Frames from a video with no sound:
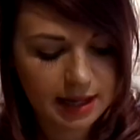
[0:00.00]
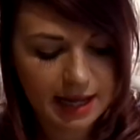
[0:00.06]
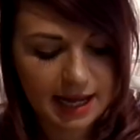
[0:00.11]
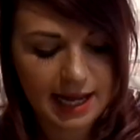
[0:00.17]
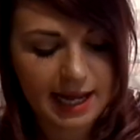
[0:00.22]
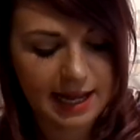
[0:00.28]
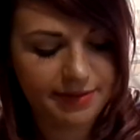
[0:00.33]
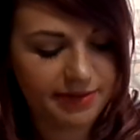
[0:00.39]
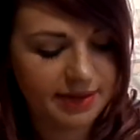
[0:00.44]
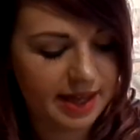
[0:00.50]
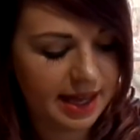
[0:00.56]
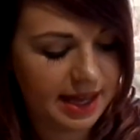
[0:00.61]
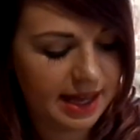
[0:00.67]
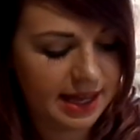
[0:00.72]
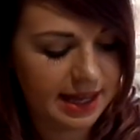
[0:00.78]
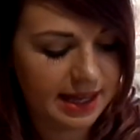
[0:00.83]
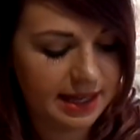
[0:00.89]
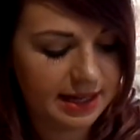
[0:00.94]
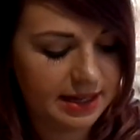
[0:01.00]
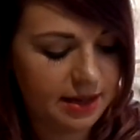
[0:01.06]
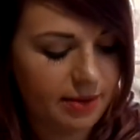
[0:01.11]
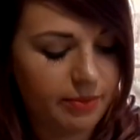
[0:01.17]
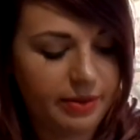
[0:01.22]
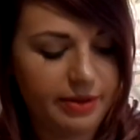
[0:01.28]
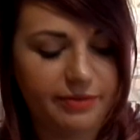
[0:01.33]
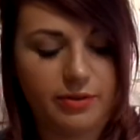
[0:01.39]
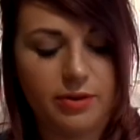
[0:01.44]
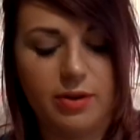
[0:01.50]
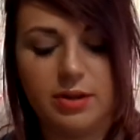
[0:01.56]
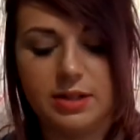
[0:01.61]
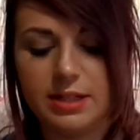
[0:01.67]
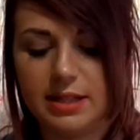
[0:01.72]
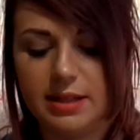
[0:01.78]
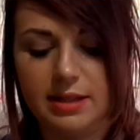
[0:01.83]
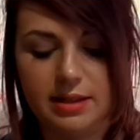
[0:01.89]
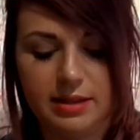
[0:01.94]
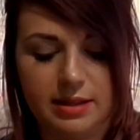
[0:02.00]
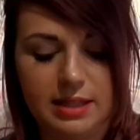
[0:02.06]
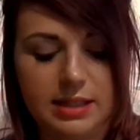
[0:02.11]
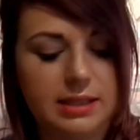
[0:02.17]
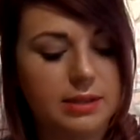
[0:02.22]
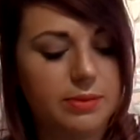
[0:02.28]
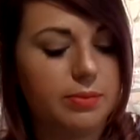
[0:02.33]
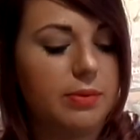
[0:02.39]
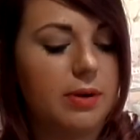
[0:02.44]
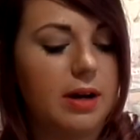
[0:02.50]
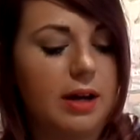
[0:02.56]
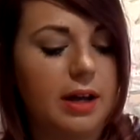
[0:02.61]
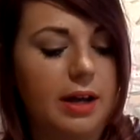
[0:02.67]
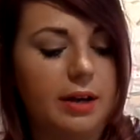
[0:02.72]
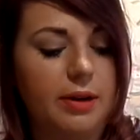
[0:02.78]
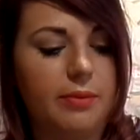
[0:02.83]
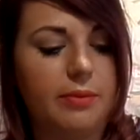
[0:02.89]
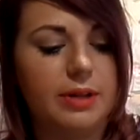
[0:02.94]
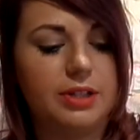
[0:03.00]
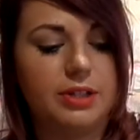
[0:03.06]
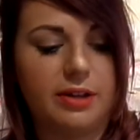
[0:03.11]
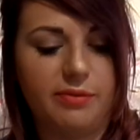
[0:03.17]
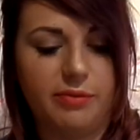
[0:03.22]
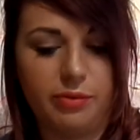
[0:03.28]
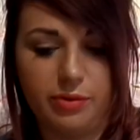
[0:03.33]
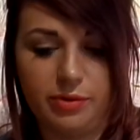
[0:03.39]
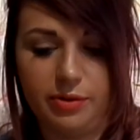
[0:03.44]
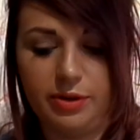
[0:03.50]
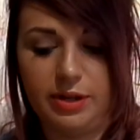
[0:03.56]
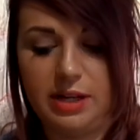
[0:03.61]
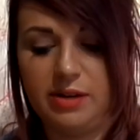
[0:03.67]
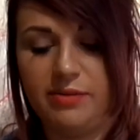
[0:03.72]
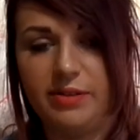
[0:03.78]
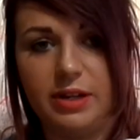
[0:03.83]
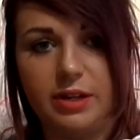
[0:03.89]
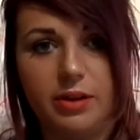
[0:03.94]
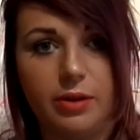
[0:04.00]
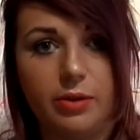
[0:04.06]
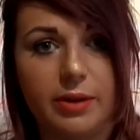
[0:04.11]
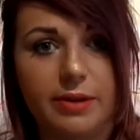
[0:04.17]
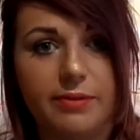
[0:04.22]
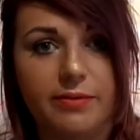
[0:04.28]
And then we've got this one, which I've worn in a video quite